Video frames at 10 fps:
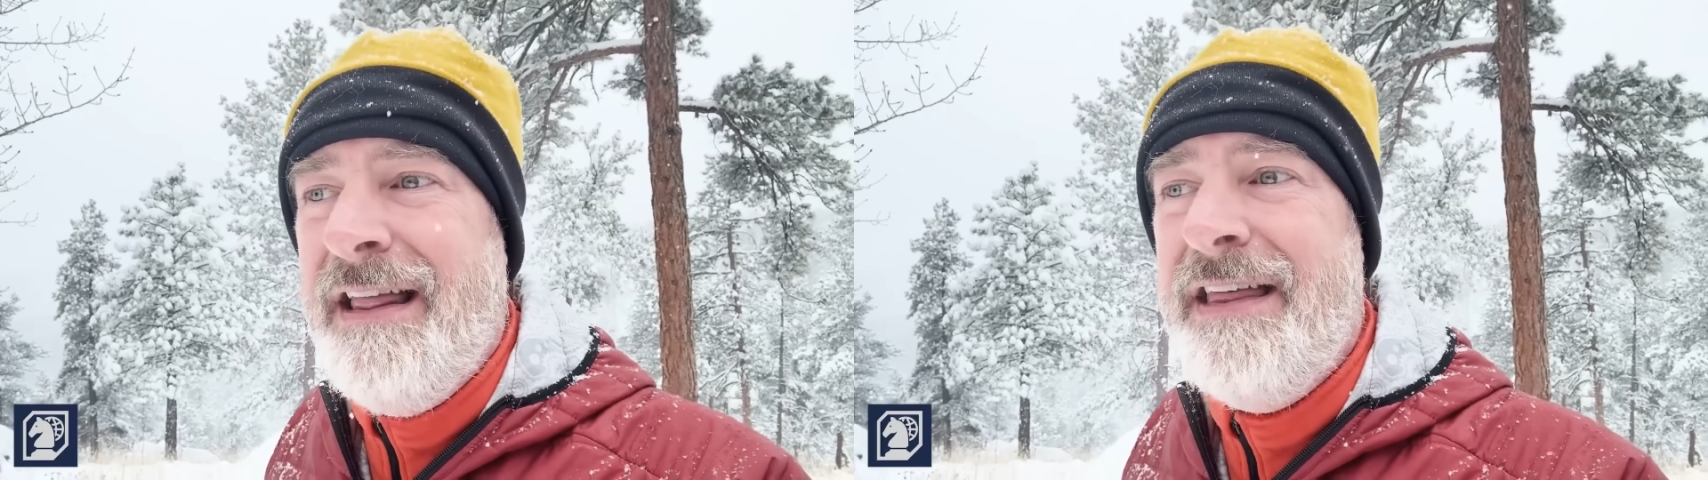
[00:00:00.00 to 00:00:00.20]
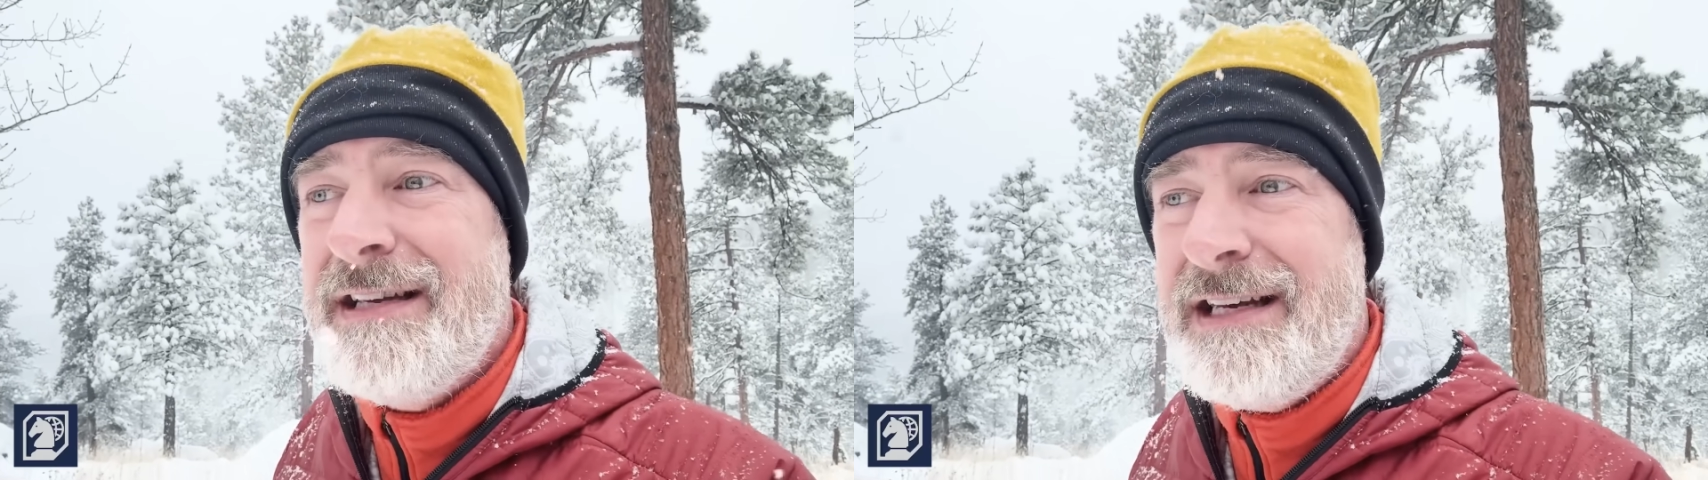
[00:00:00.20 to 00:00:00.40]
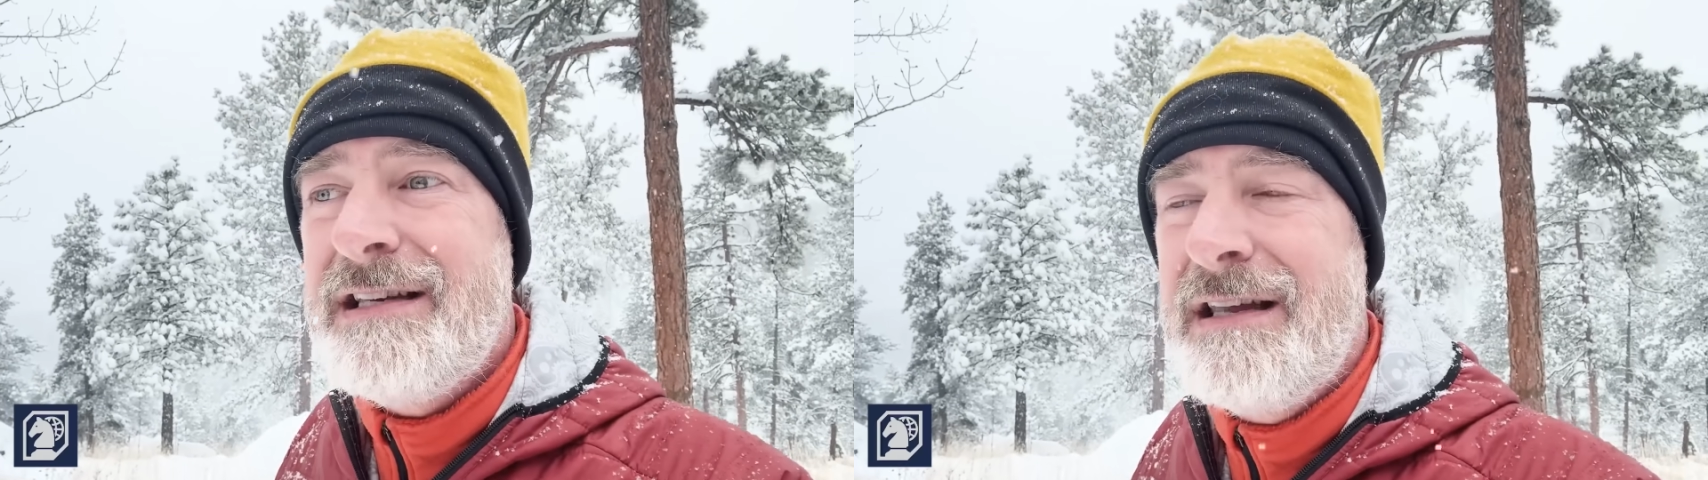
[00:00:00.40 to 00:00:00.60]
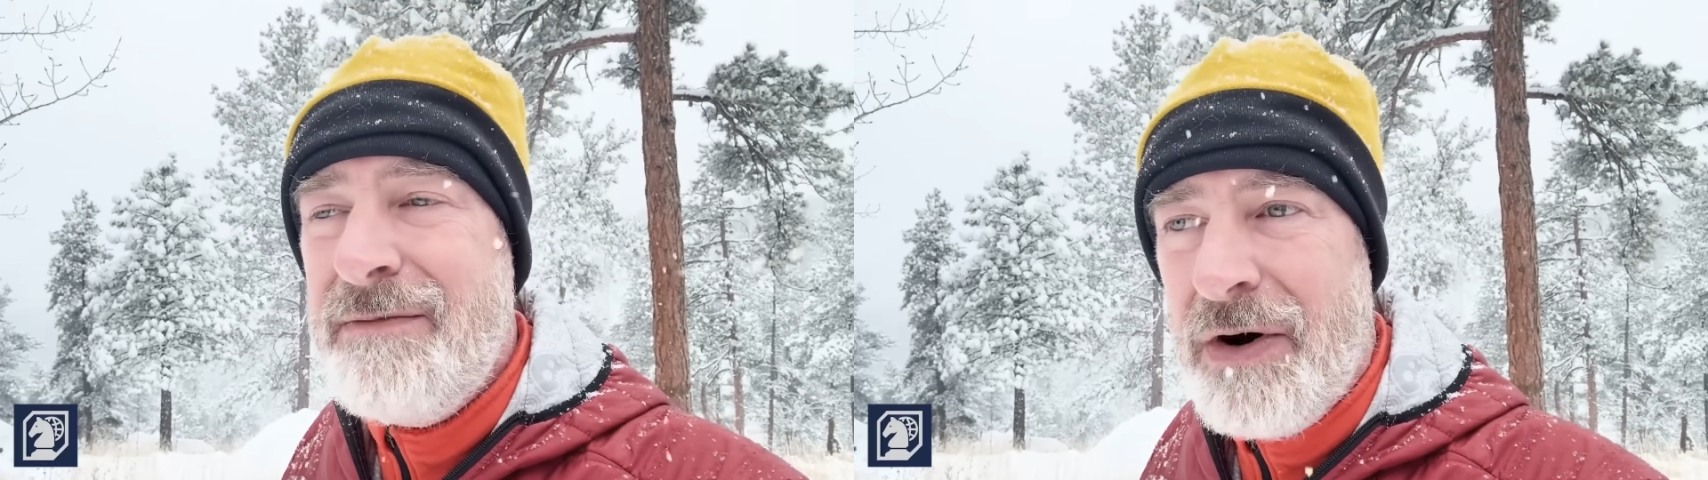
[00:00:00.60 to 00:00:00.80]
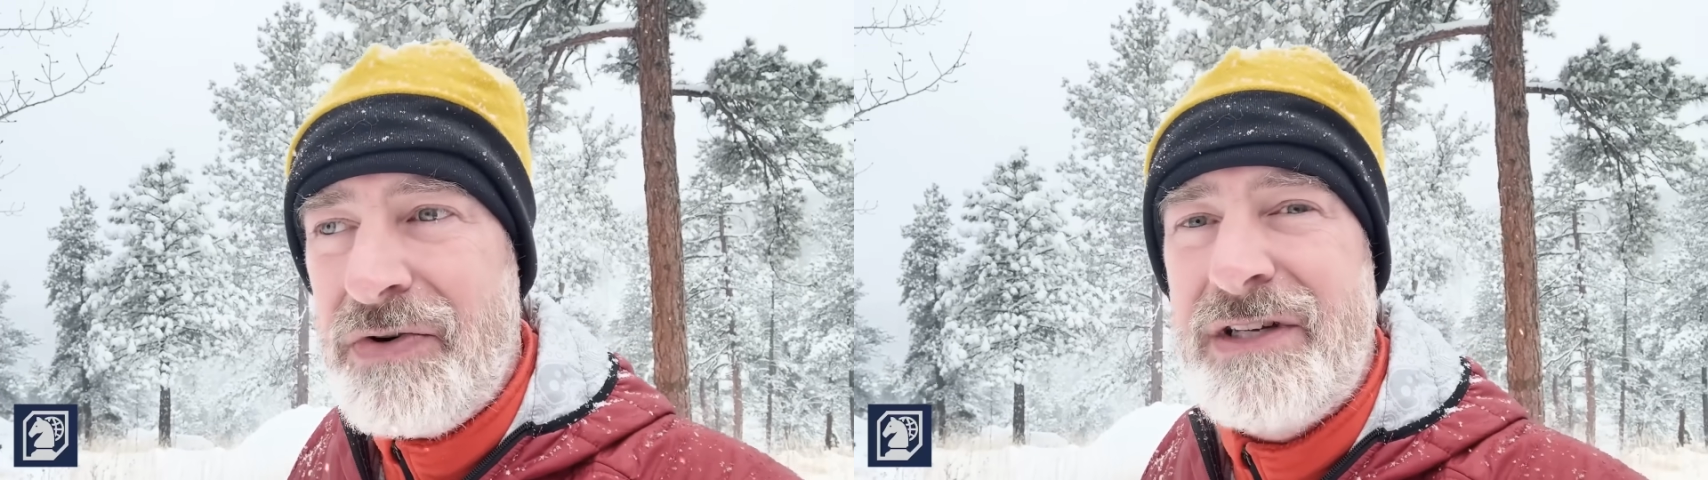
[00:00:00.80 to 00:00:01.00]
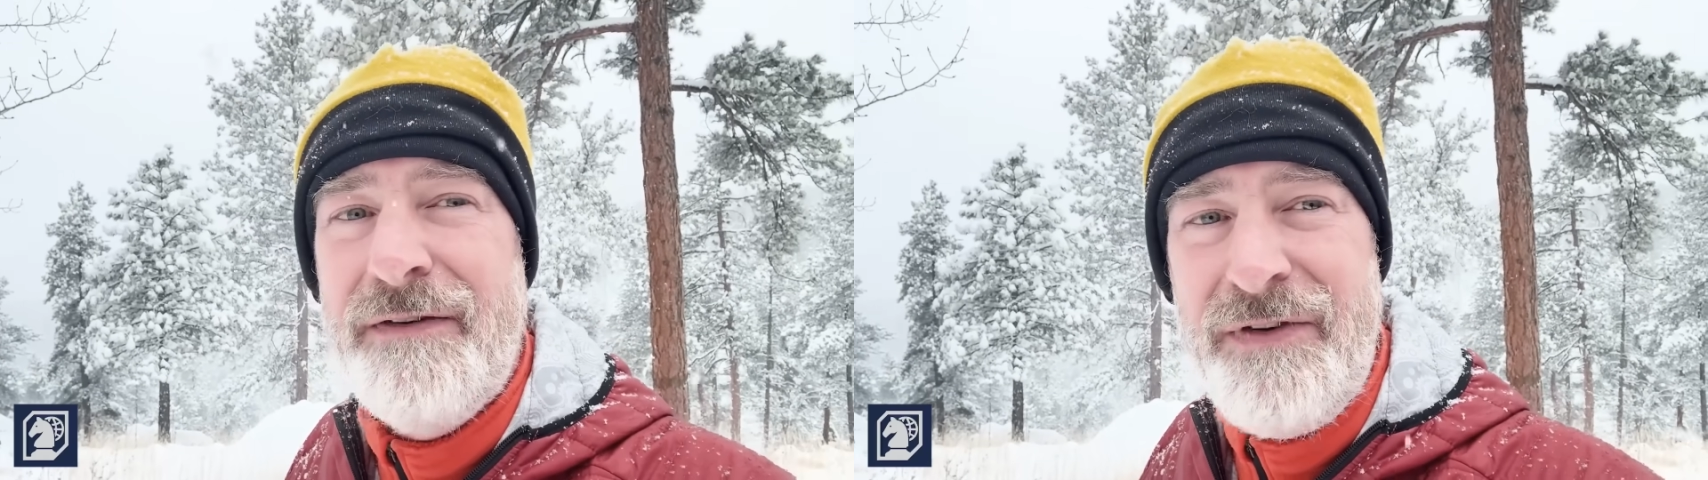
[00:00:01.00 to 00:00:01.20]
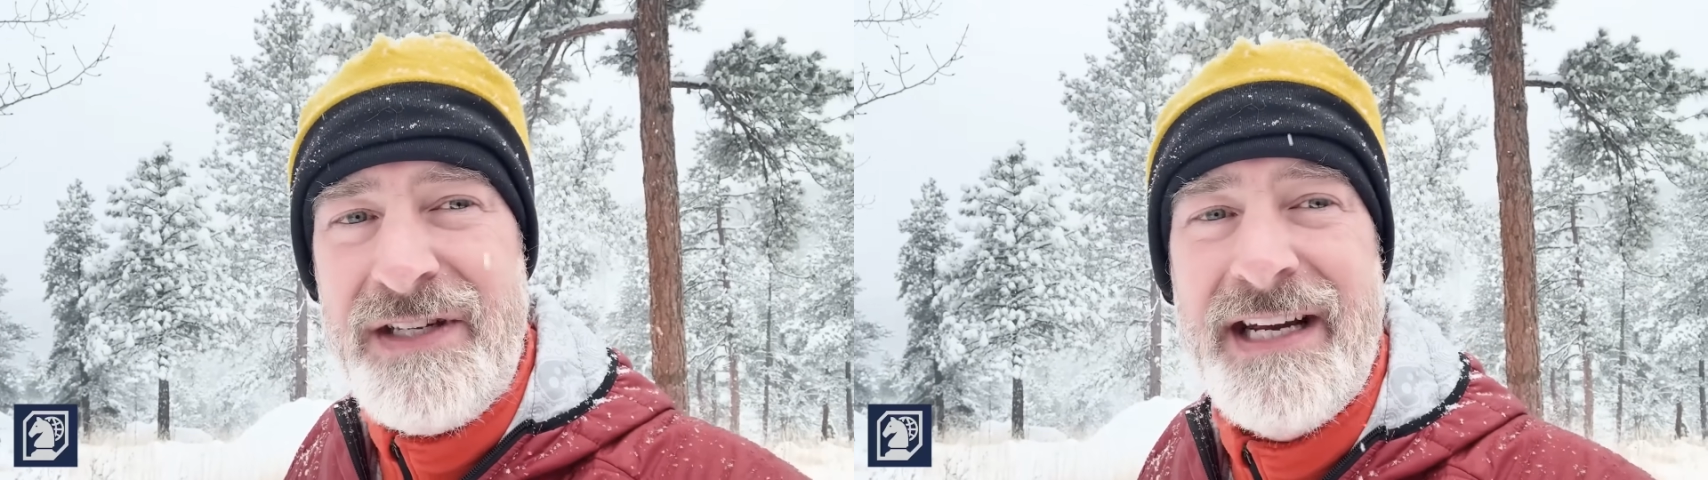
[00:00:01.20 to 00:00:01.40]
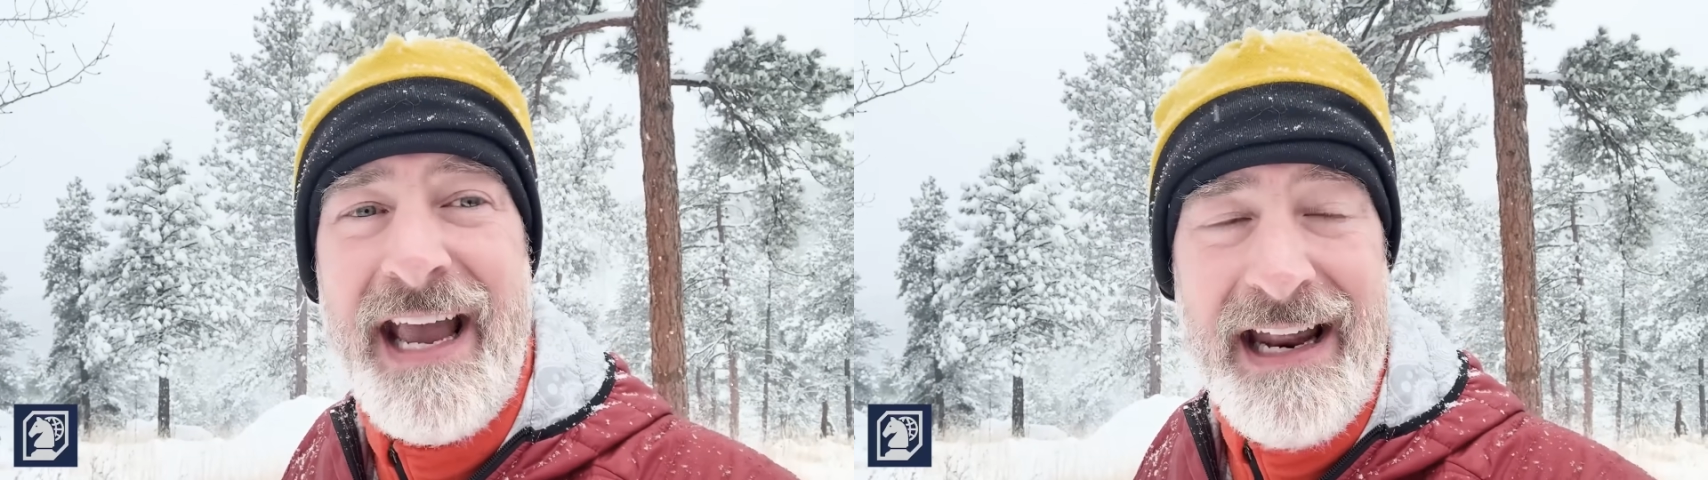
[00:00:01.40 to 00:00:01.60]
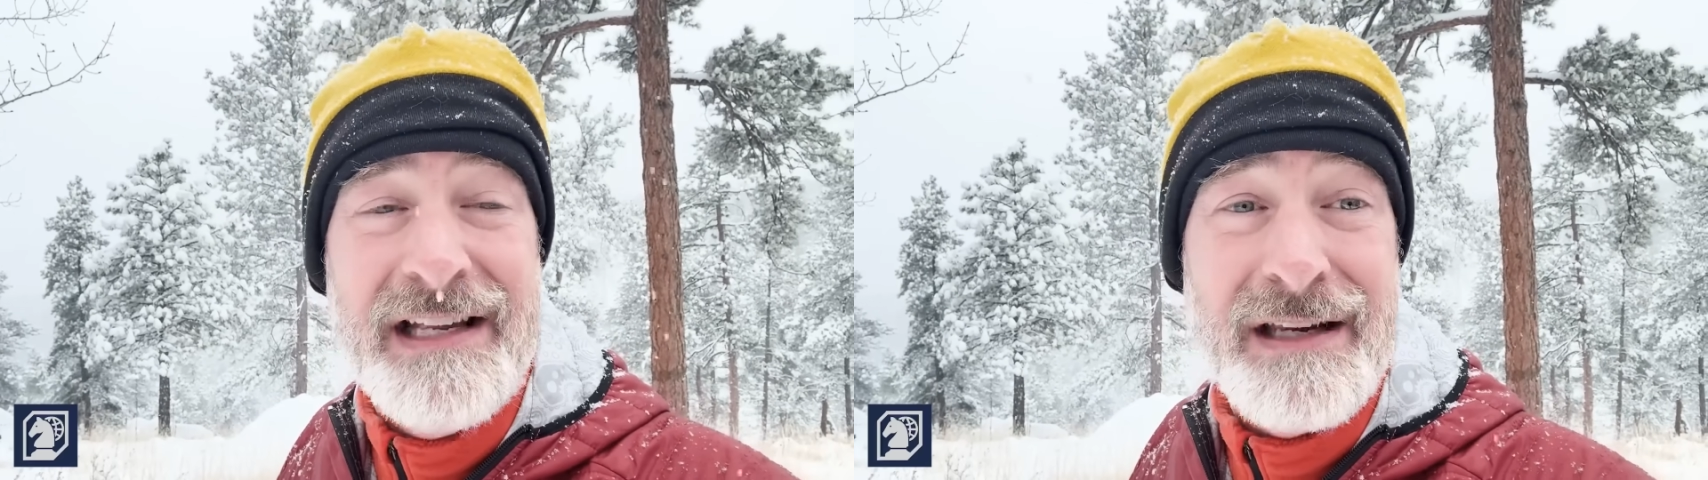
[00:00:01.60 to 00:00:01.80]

This is the most sophisticated